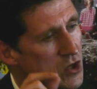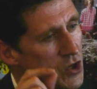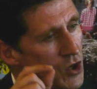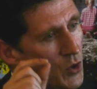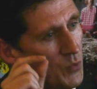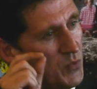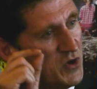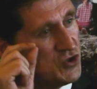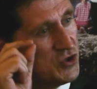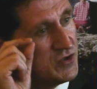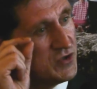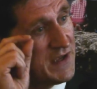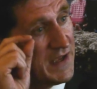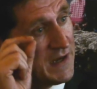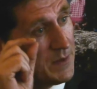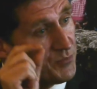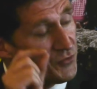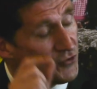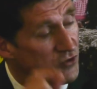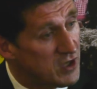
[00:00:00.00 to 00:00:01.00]
We should get a
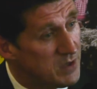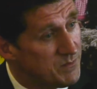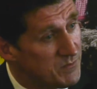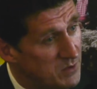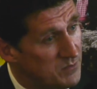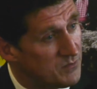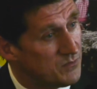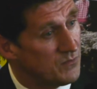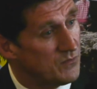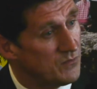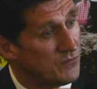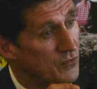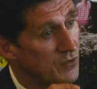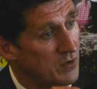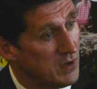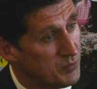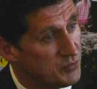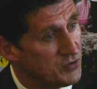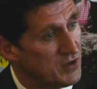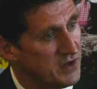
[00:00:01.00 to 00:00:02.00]
premium for our
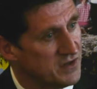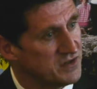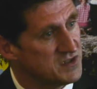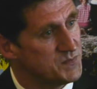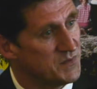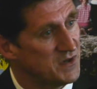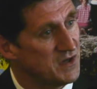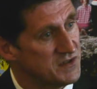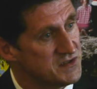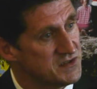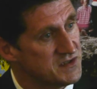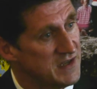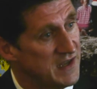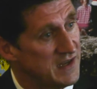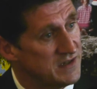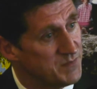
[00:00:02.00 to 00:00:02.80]
products because of that,